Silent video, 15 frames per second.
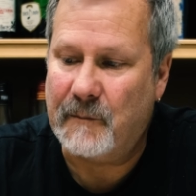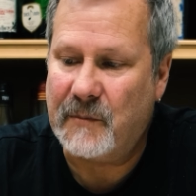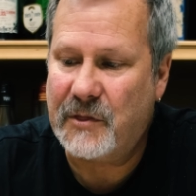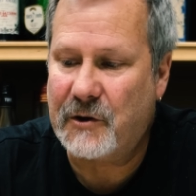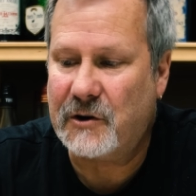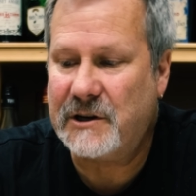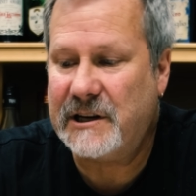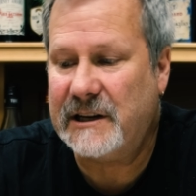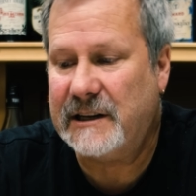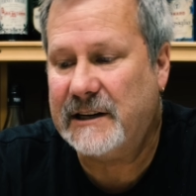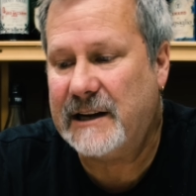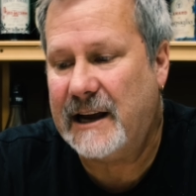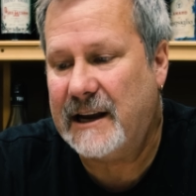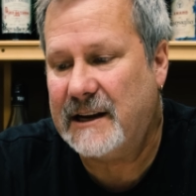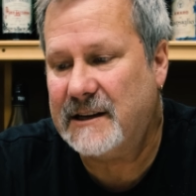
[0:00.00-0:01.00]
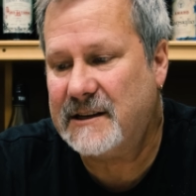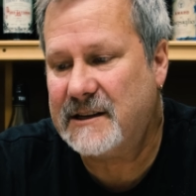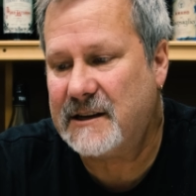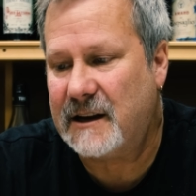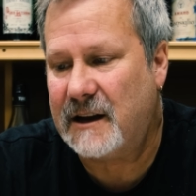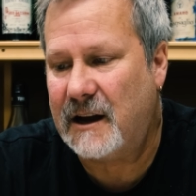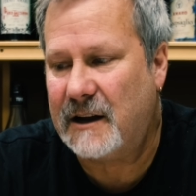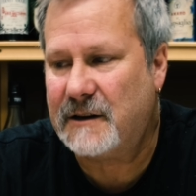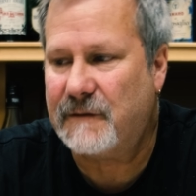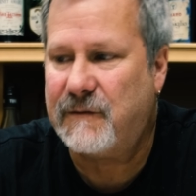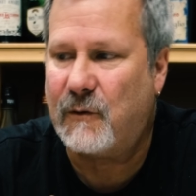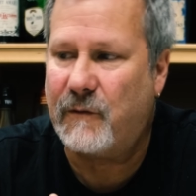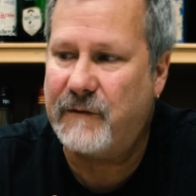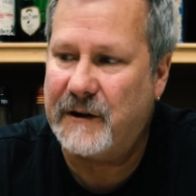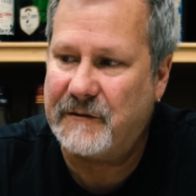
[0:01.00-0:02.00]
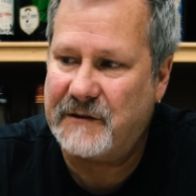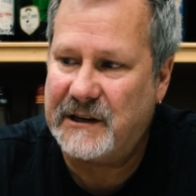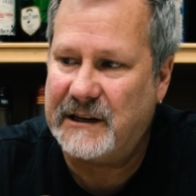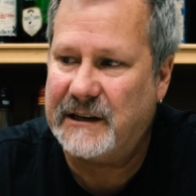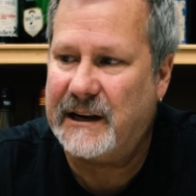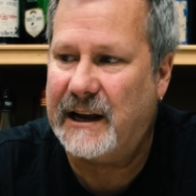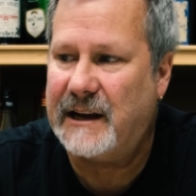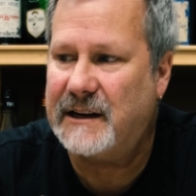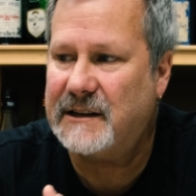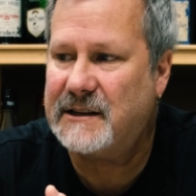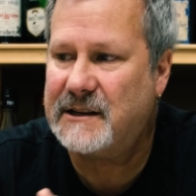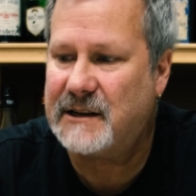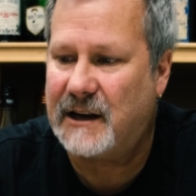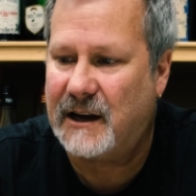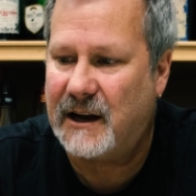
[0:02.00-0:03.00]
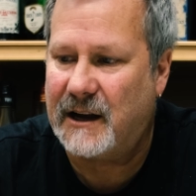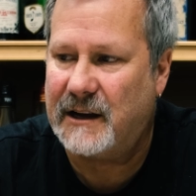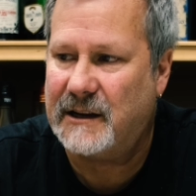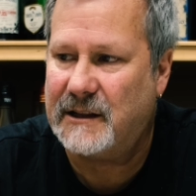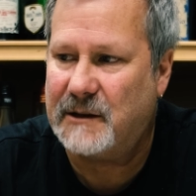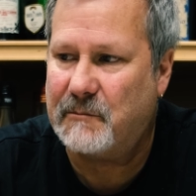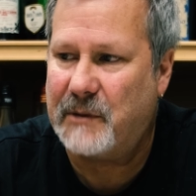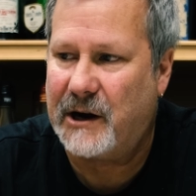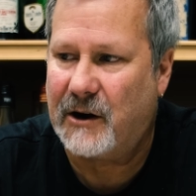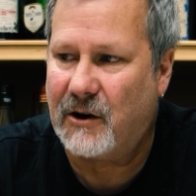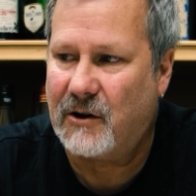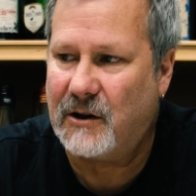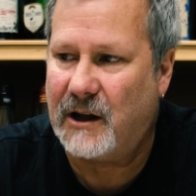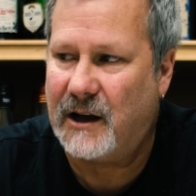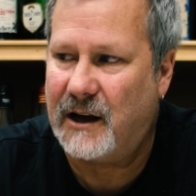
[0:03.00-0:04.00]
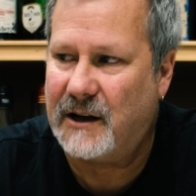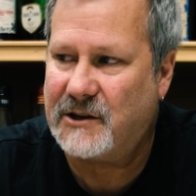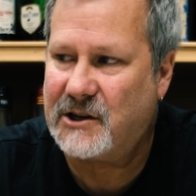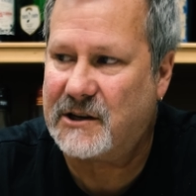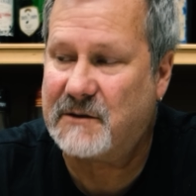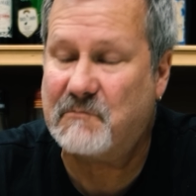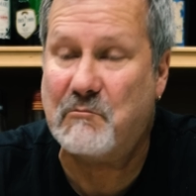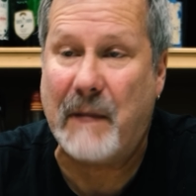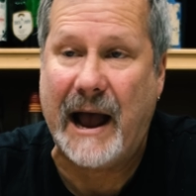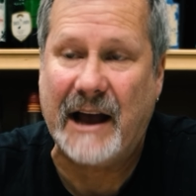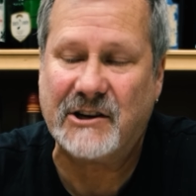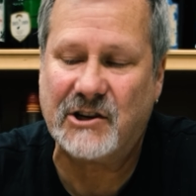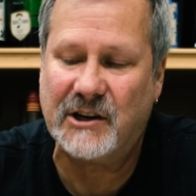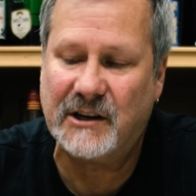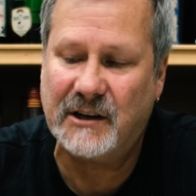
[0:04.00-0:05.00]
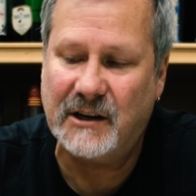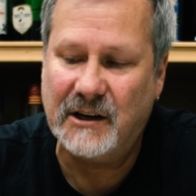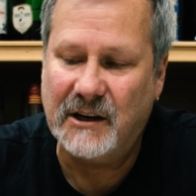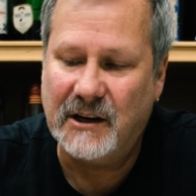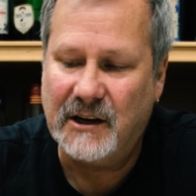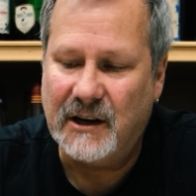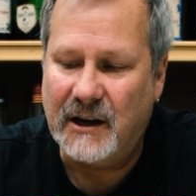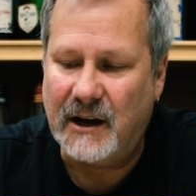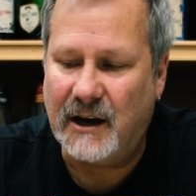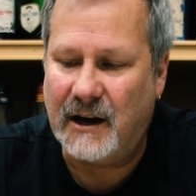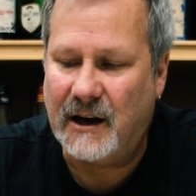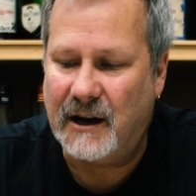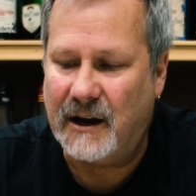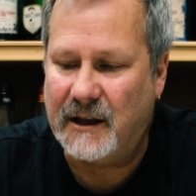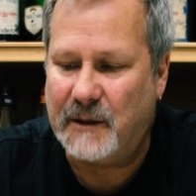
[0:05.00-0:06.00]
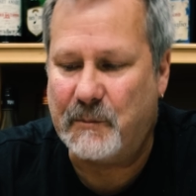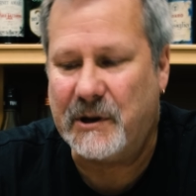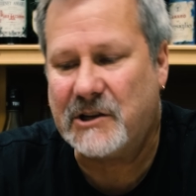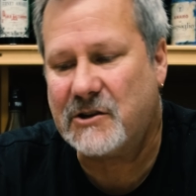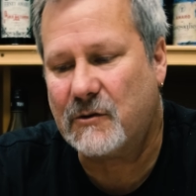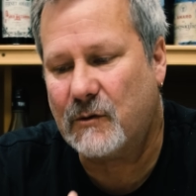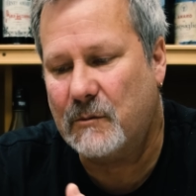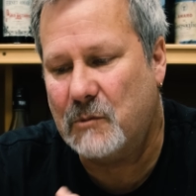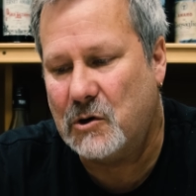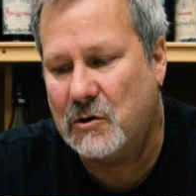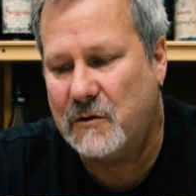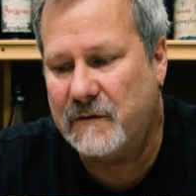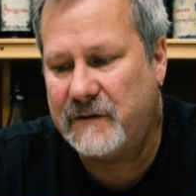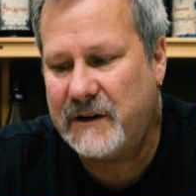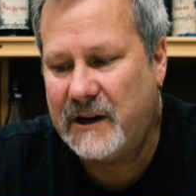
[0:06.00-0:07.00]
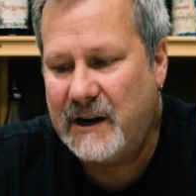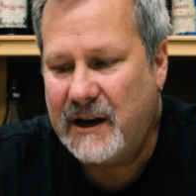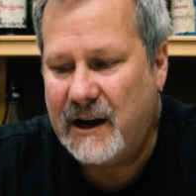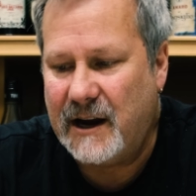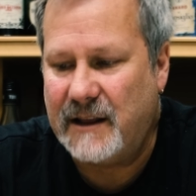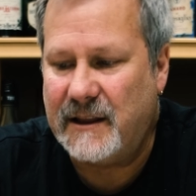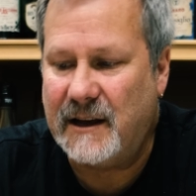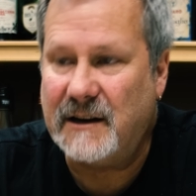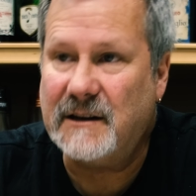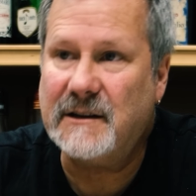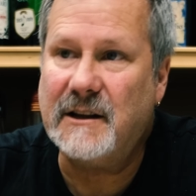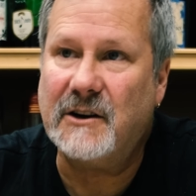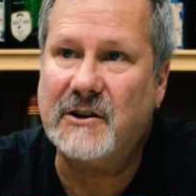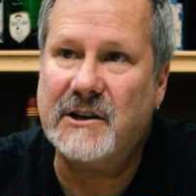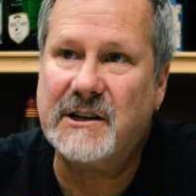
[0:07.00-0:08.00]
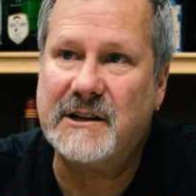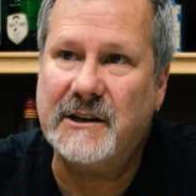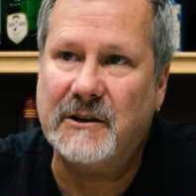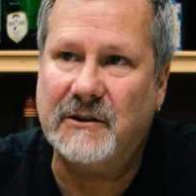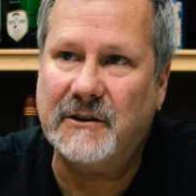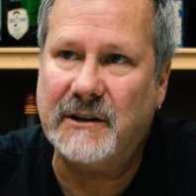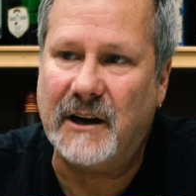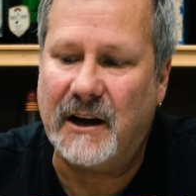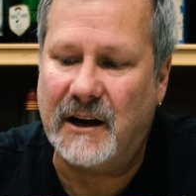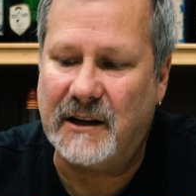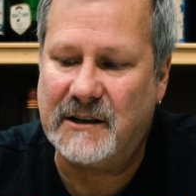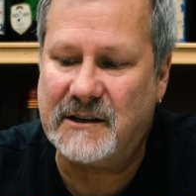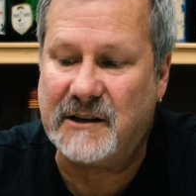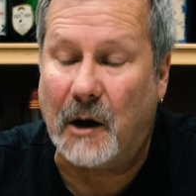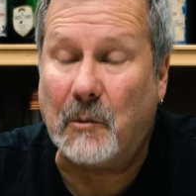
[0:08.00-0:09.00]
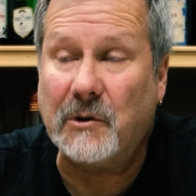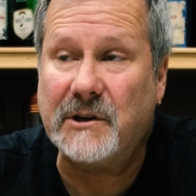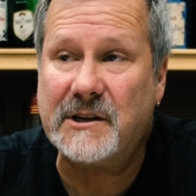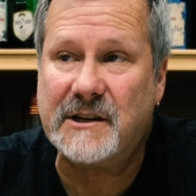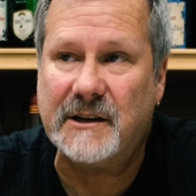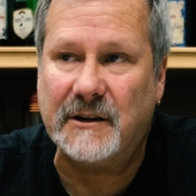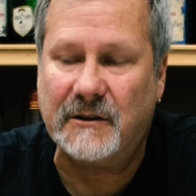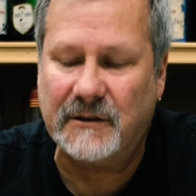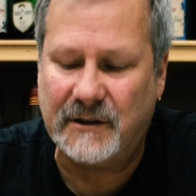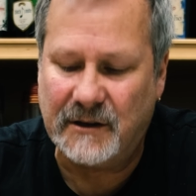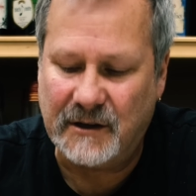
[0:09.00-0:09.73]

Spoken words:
13 days to 15 days in the barrel, just mashing. The pits are removed, and then they're distilled. It's double distilled,